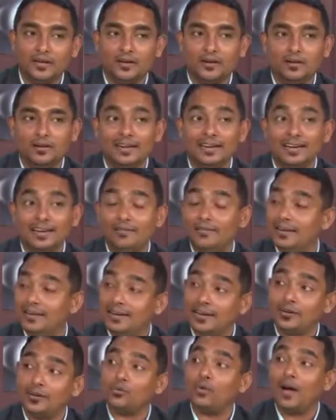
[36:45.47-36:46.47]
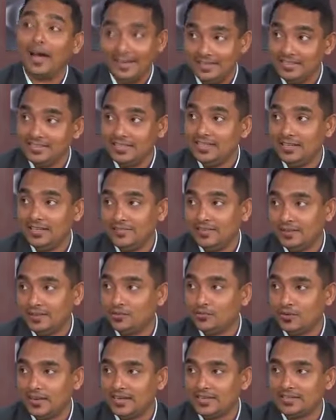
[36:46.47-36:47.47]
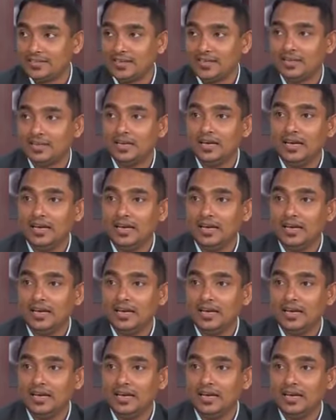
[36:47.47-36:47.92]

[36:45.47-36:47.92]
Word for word: little related to IT even to an extent.